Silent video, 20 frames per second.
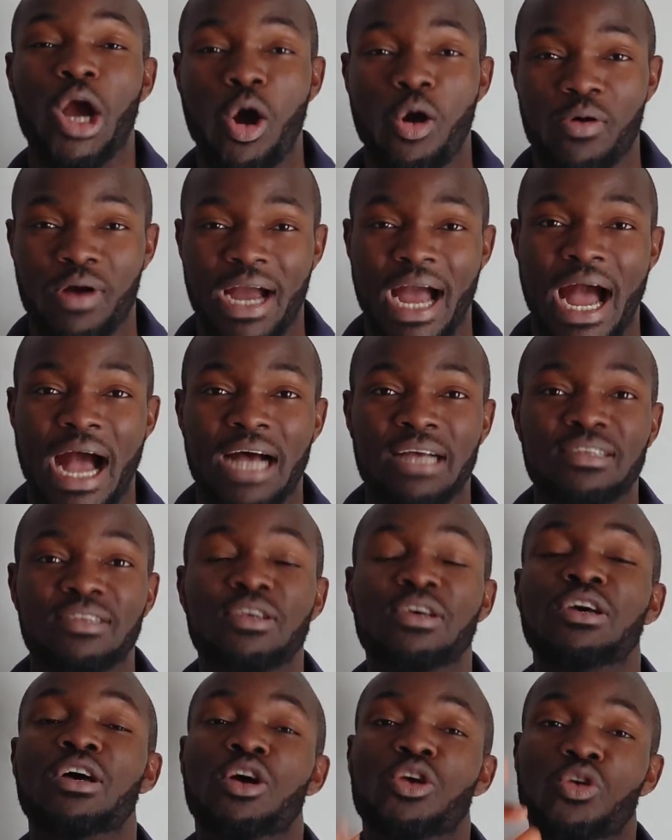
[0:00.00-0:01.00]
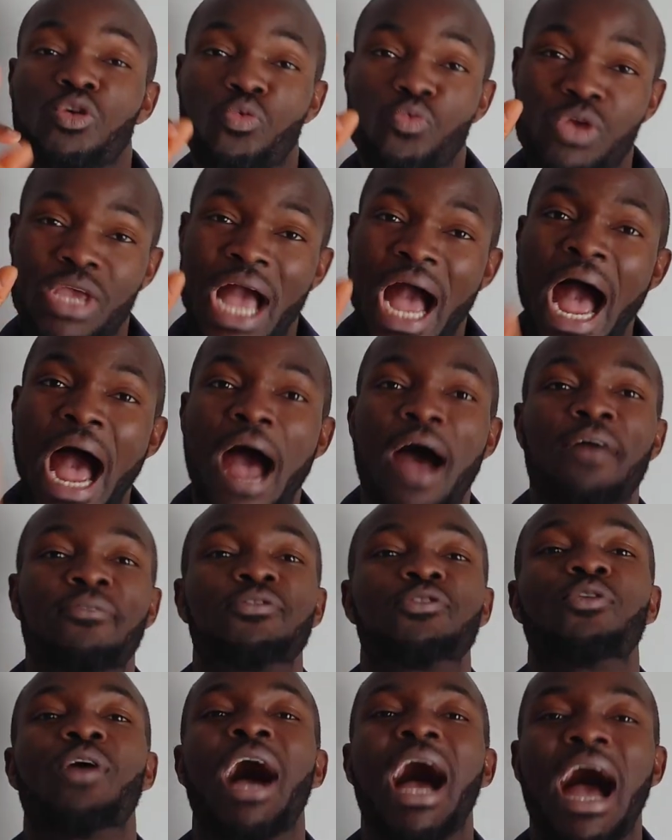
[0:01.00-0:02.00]
goal, guys, we
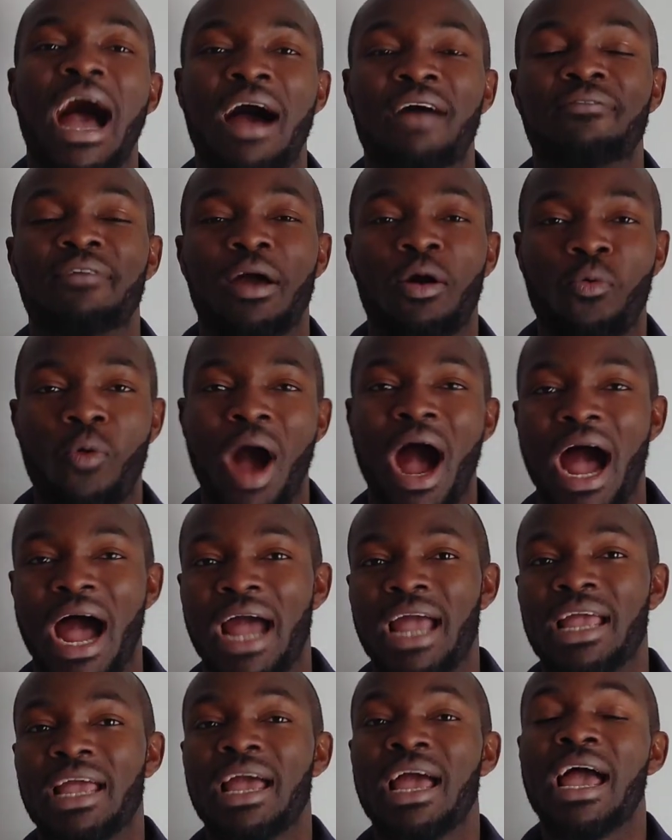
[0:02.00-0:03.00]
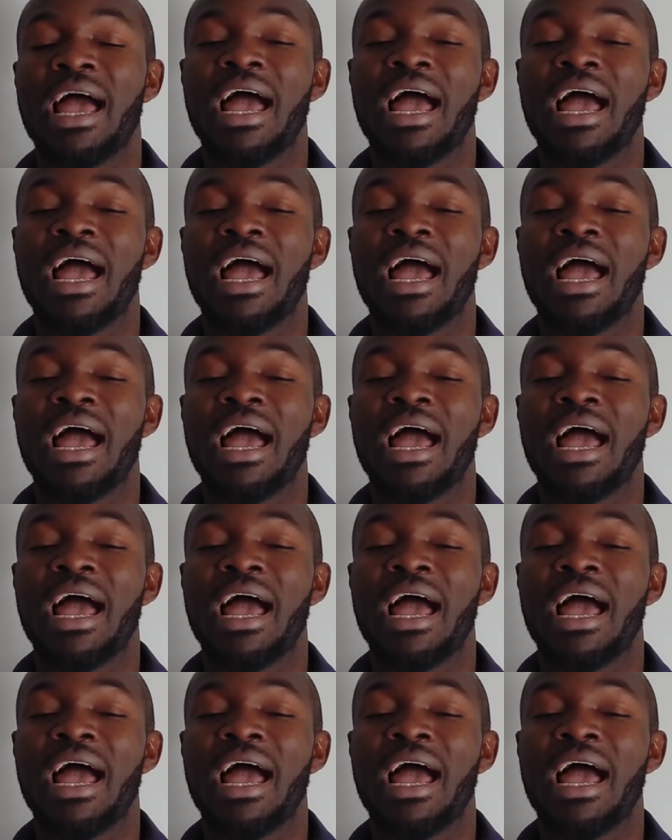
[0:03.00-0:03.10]
have to have a why.